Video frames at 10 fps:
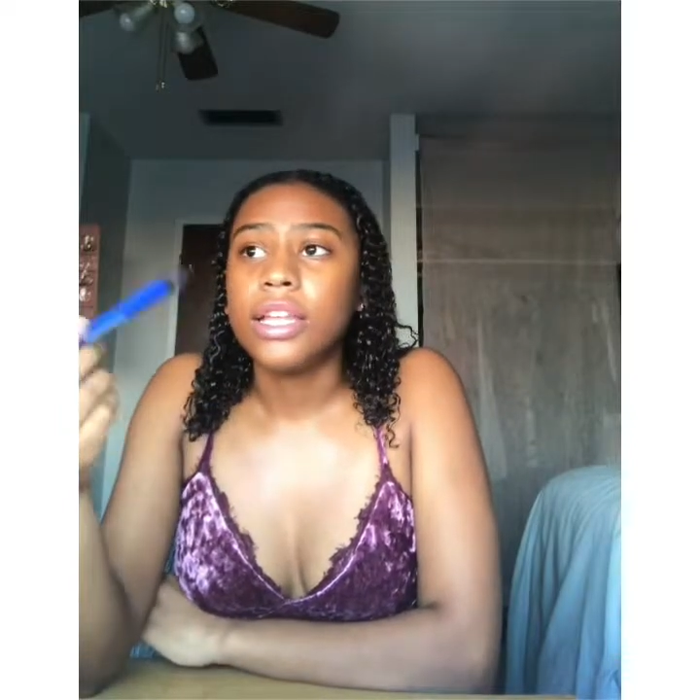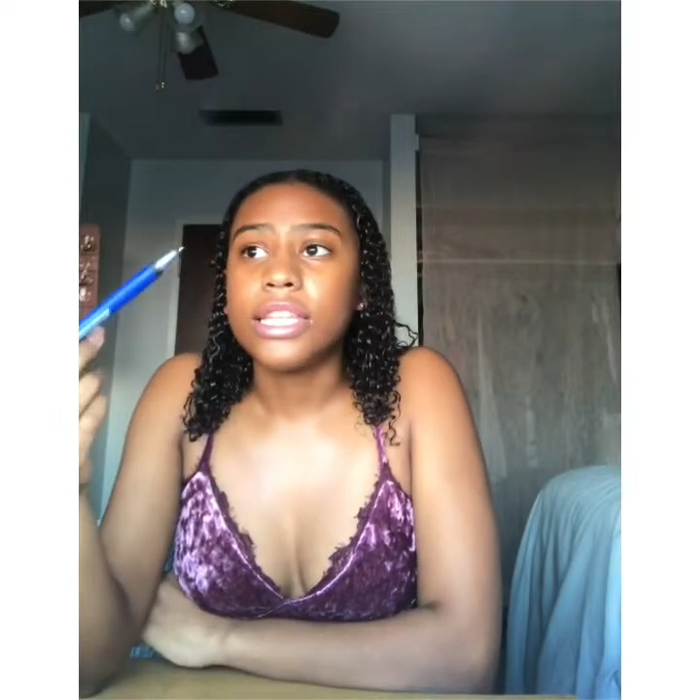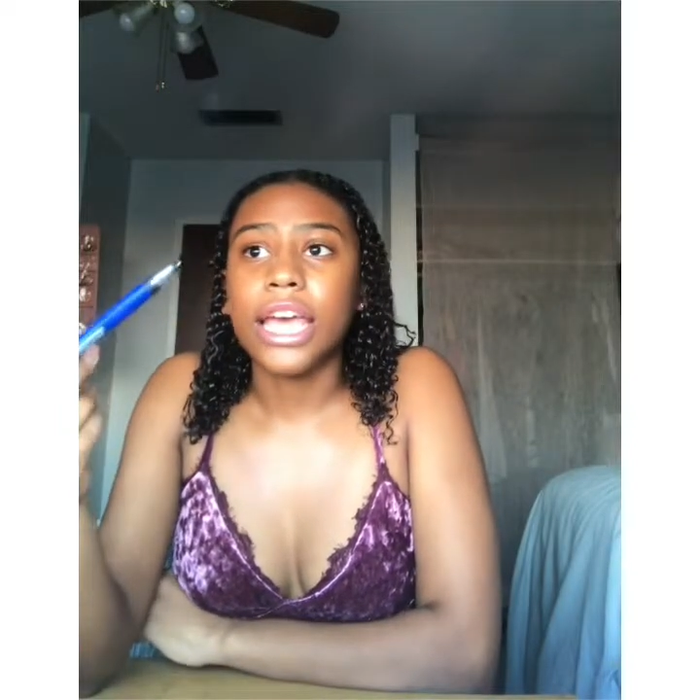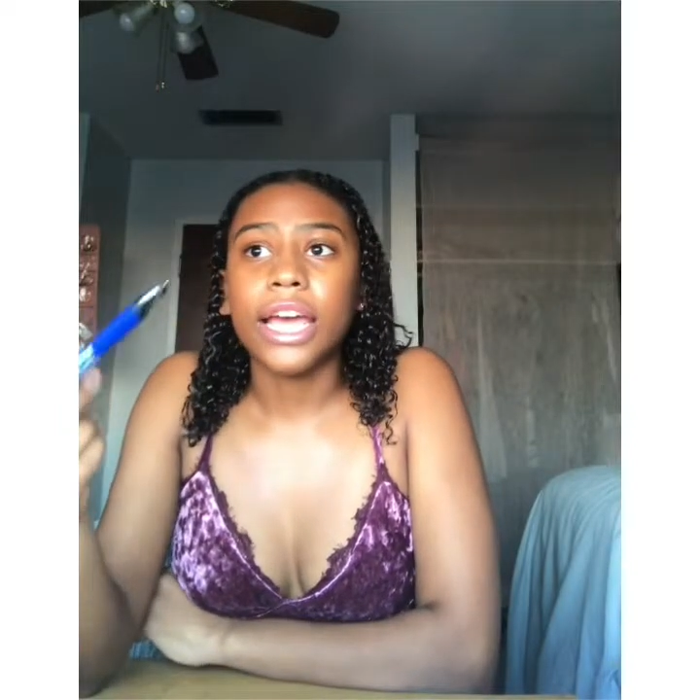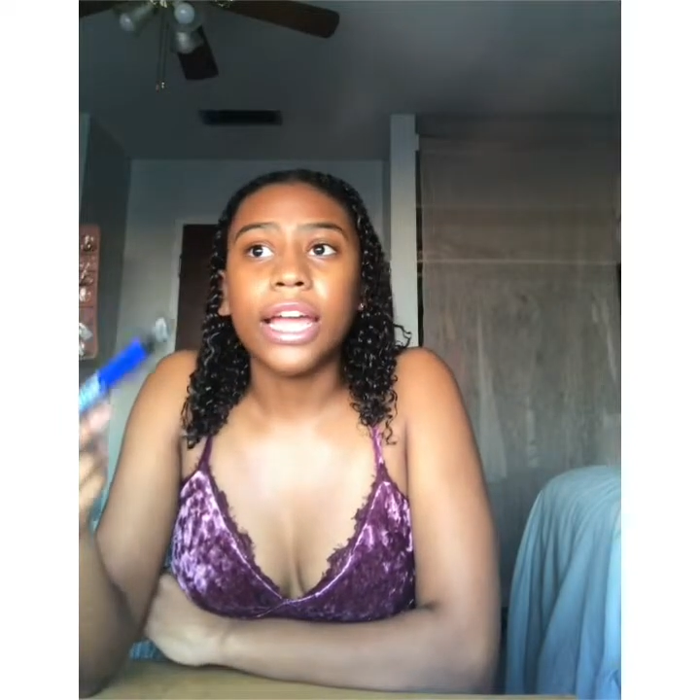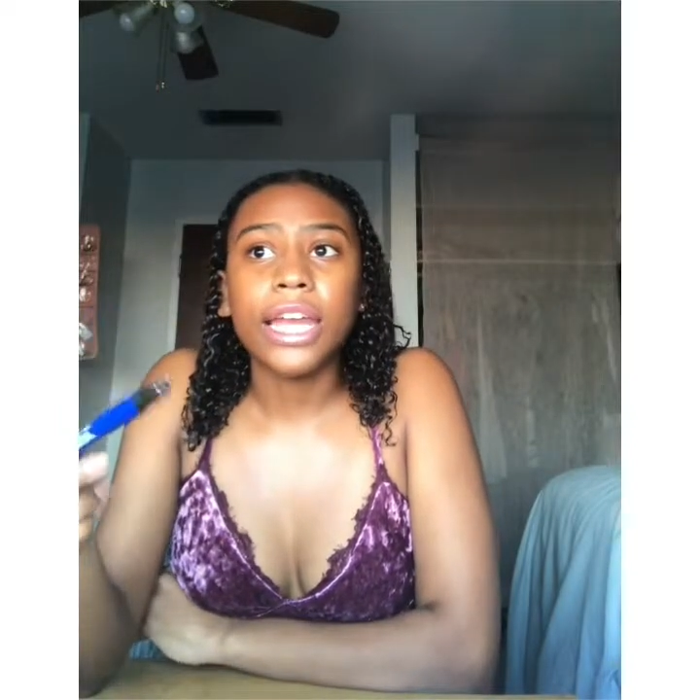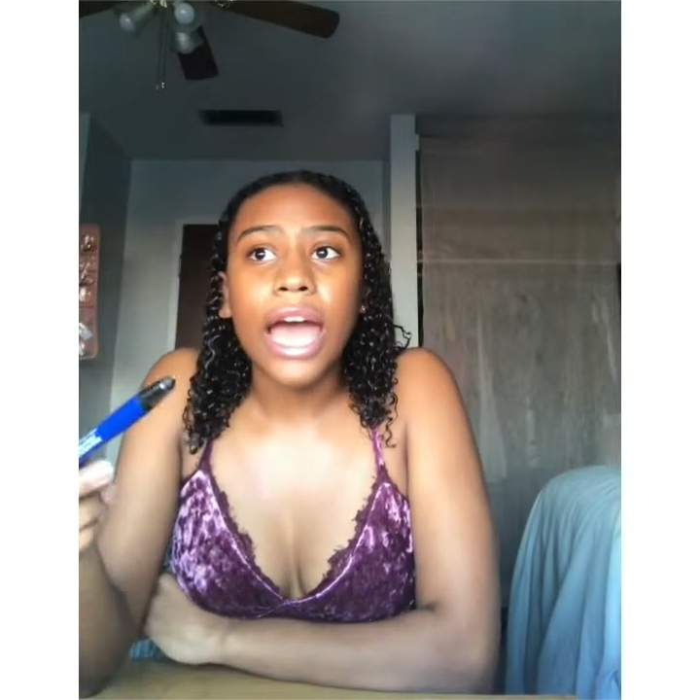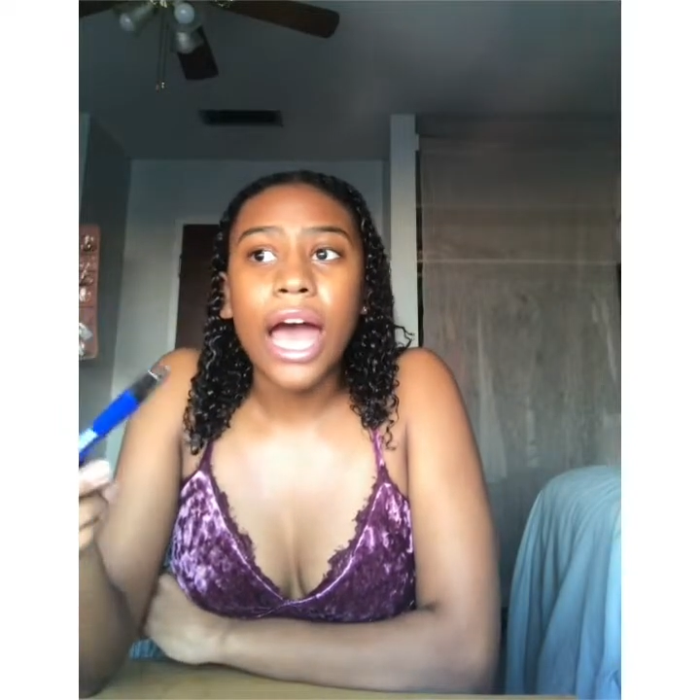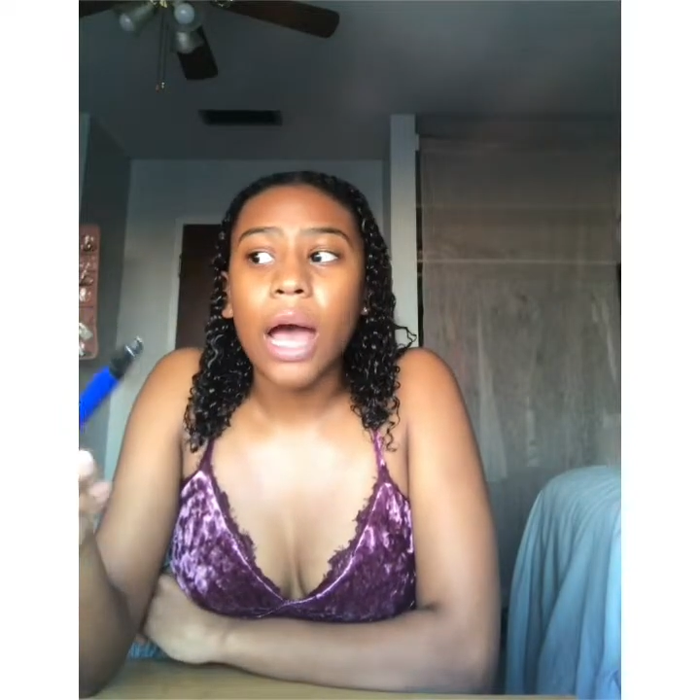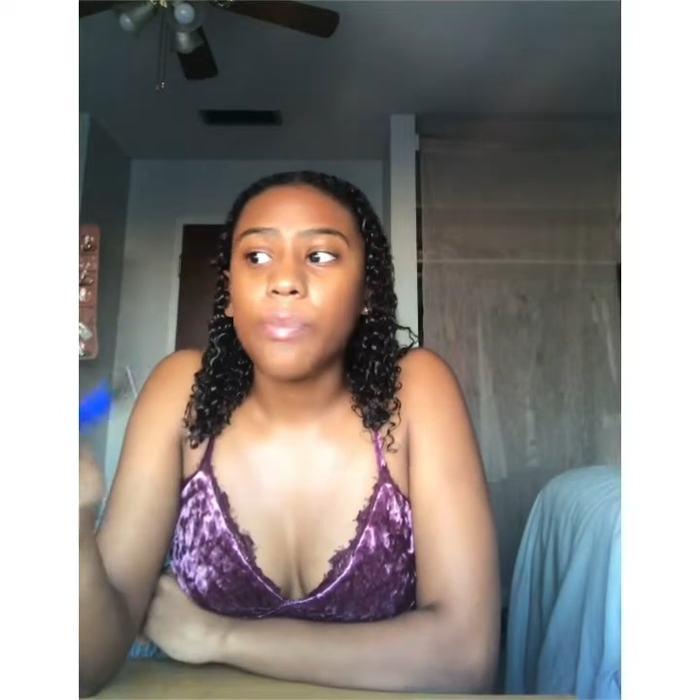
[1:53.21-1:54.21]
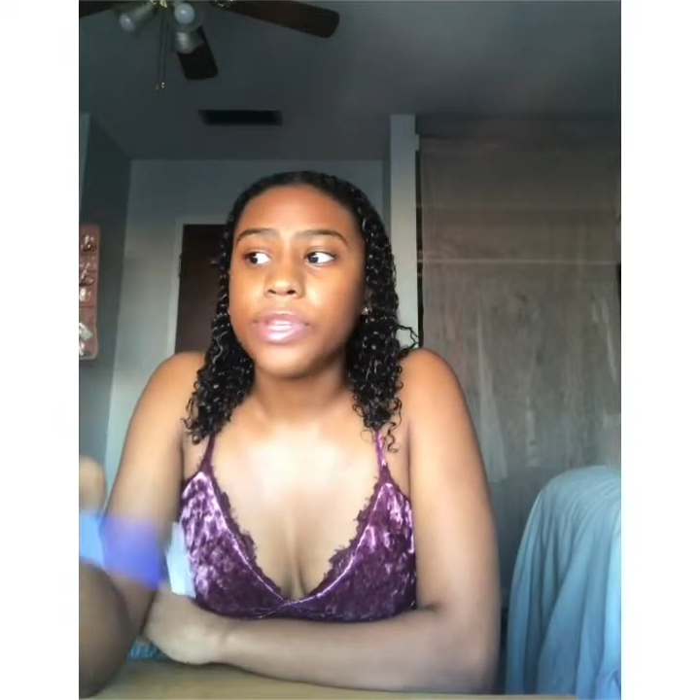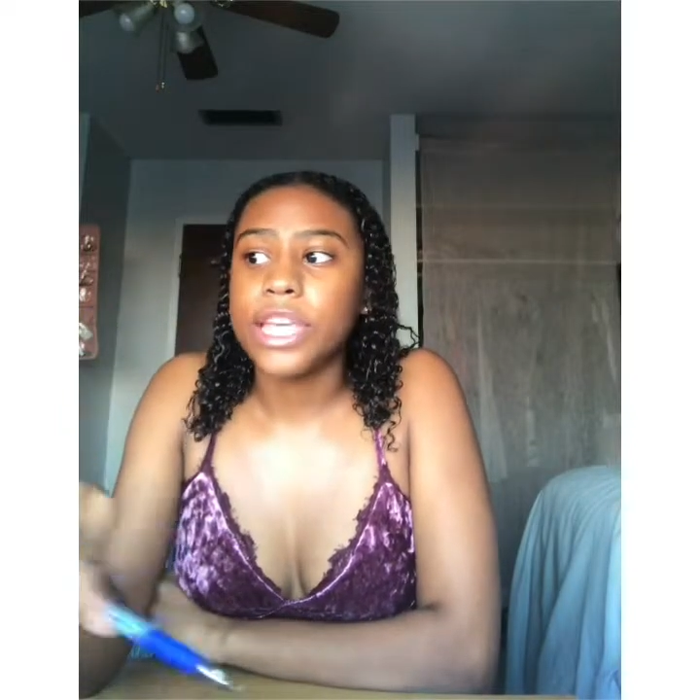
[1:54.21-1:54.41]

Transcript: take a nap,